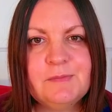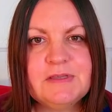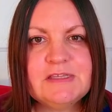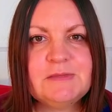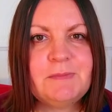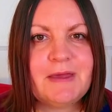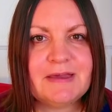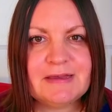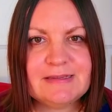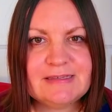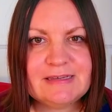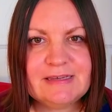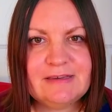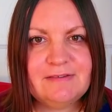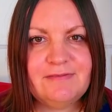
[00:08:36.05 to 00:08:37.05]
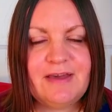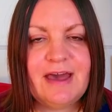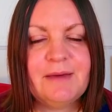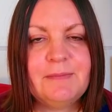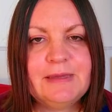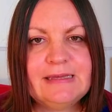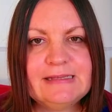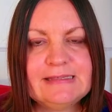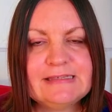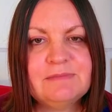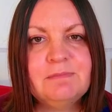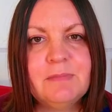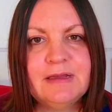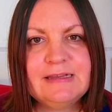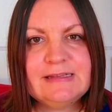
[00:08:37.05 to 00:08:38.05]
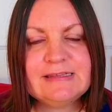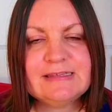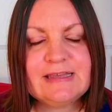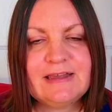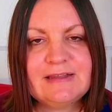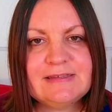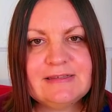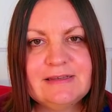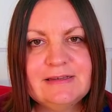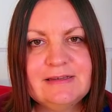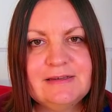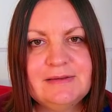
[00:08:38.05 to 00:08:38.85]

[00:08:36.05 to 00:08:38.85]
perspective, habits, and mindset,